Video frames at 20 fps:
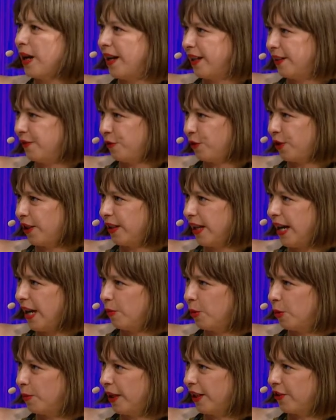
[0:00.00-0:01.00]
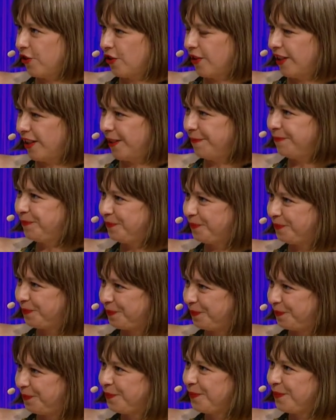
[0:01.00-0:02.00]
Bali for the album, actually.
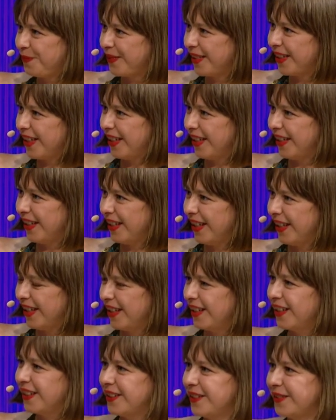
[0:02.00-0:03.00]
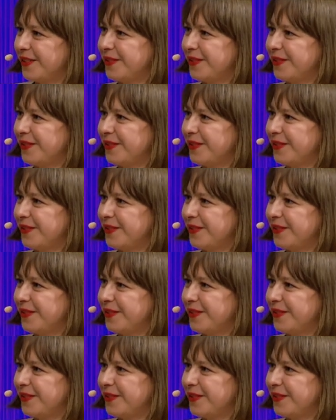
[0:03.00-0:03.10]
It was interesting